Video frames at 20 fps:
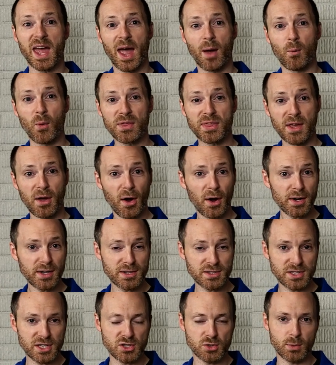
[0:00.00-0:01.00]
and what the
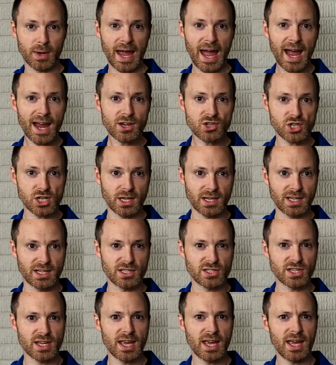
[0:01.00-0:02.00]
audience's reaction
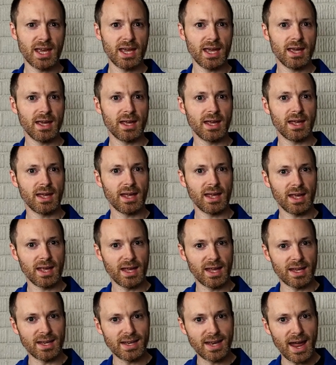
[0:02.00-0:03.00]
is,
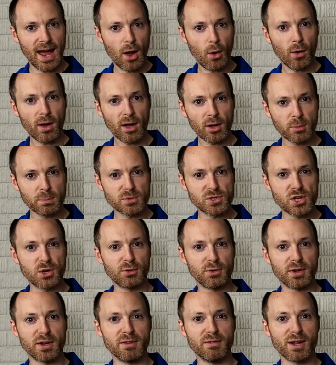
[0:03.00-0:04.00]
it now helps you
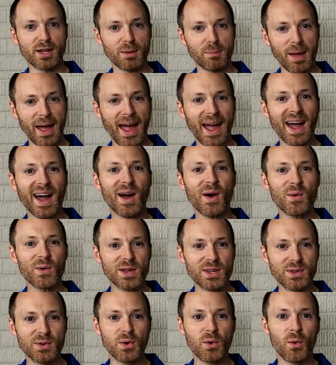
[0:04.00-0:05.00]
to develop how are
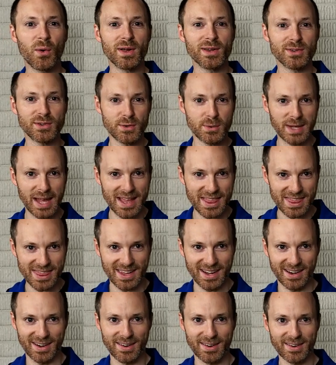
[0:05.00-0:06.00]
you going to get
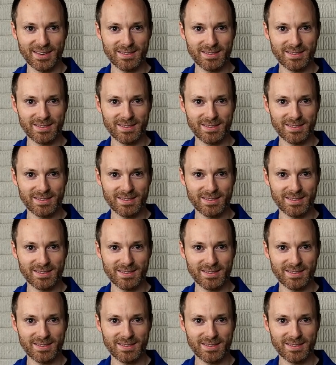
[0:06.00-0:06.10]
there.